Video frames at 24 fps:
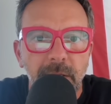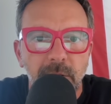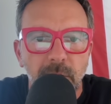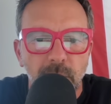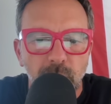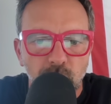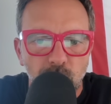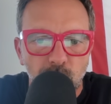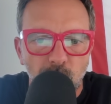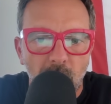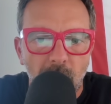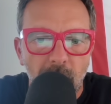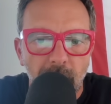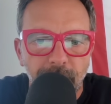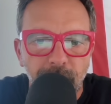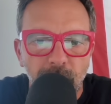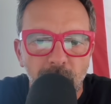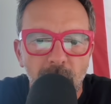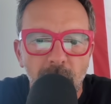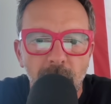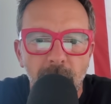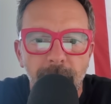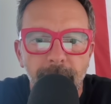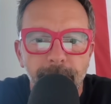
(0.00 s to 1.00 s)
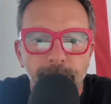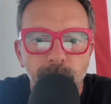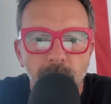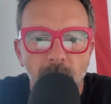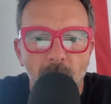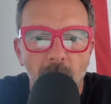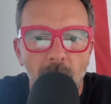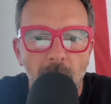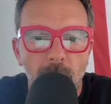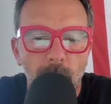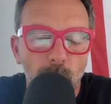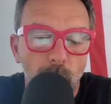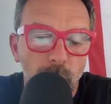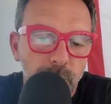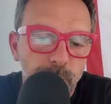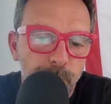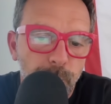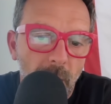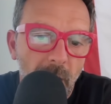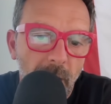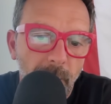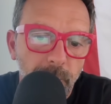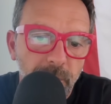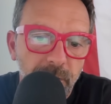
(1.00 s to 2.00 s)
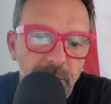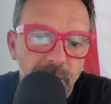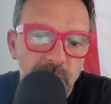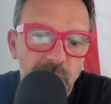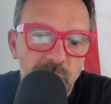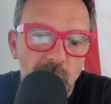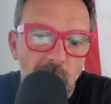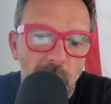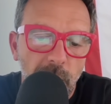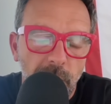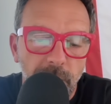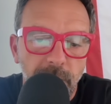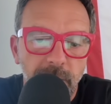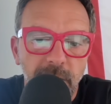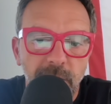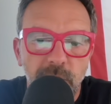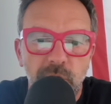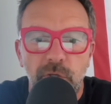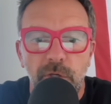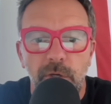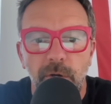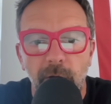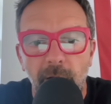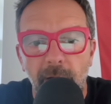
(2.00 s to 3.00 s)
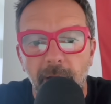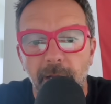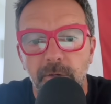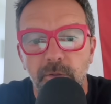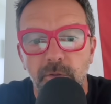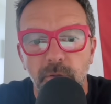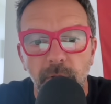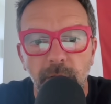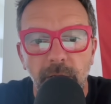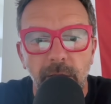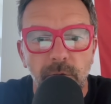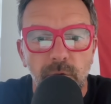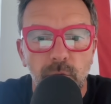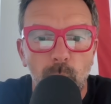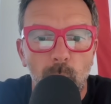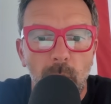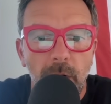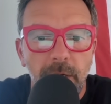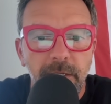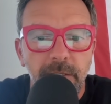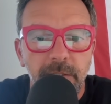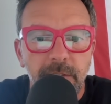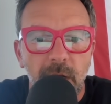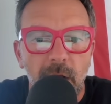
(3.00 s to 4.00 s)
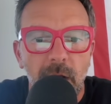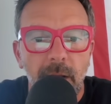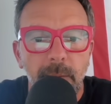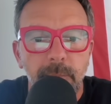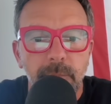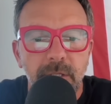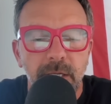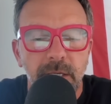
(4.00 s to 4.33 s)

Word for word: The trough uh, was probably the start of this year, actually, at 20 times.